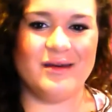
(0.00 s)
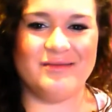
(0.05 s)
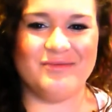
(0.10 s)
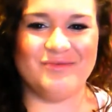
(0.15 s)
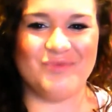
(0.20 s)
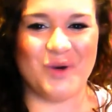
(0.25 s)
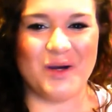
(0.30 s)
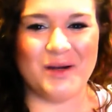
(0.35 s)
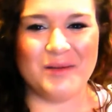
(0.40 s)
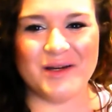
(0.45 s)

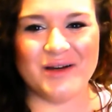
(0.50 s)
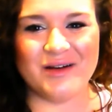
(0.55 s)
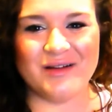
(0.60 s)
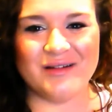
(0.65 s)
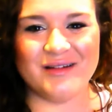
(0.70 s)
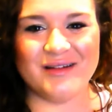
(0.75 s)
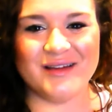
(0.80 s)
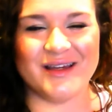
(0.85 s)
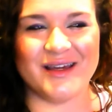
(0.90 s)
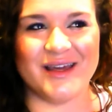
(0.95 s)
Why am I
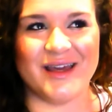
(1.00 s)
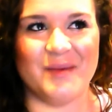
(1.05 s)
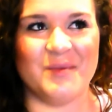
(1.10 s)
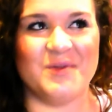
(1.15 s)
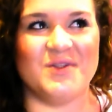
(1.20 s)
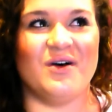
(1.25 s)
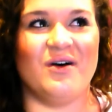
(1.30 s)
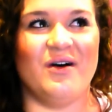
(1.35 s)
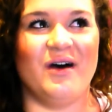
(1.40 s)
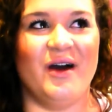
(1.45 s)
calling it
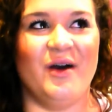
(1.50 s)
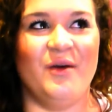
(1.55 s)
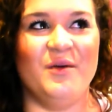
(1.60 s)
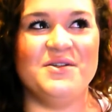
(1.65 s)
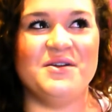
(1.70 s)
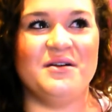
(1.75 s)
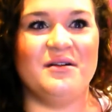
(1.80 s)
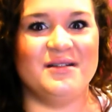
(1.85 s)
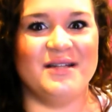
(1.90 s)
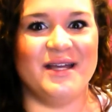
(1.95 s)
camisole? I always
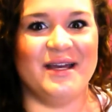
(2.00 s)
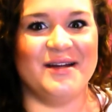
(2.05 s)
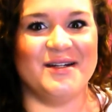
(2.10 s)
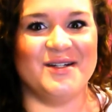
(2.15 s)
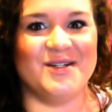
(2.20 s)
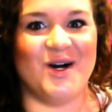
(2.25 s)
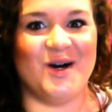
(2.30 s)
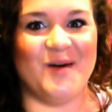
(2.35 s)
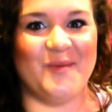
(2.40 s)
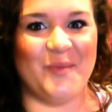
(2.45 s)
call it tank
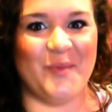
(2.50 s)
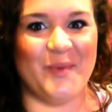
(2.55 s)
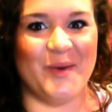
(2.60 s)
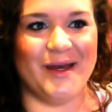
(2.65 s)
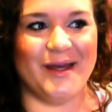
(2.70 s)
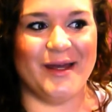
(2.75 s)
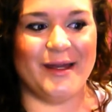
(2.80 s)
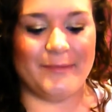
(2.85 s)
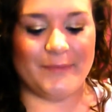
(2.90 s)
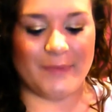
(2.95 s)
top,
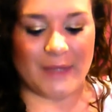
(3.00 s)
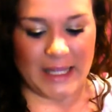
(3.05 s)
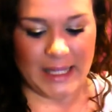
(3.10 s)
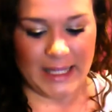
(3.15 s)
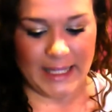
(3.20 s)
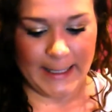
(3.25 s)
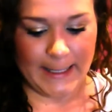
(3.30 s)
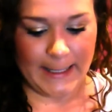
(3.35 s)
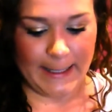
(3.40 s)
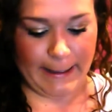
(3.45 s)
but
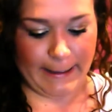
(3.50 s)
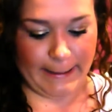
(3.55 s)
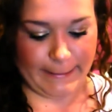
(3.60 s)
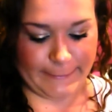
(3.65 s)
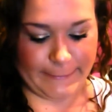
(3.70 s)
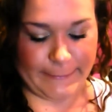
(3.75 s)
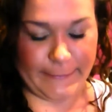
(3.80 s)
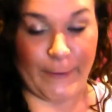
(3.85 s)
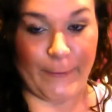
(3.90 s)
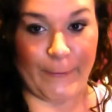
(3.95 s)
I guess
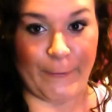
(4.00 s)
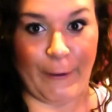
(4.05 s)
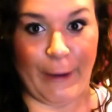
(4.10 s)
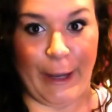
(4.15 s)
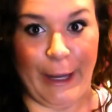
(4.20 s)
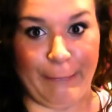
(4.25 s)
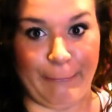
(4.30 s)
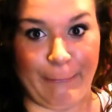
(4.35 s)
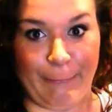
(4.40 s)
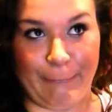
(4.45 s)
because there's a
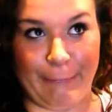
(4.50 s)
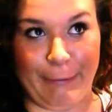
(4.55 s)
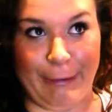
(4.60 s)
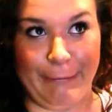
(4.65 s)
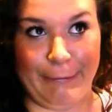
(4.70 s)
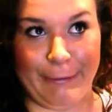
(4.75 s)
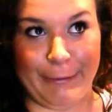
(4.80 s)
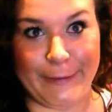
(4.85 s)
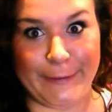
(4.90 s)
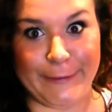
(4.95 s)
camera
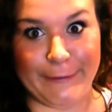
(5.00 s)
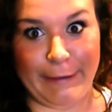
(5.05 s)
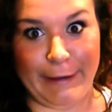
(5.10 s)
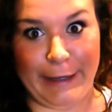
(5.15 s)
around, I want to say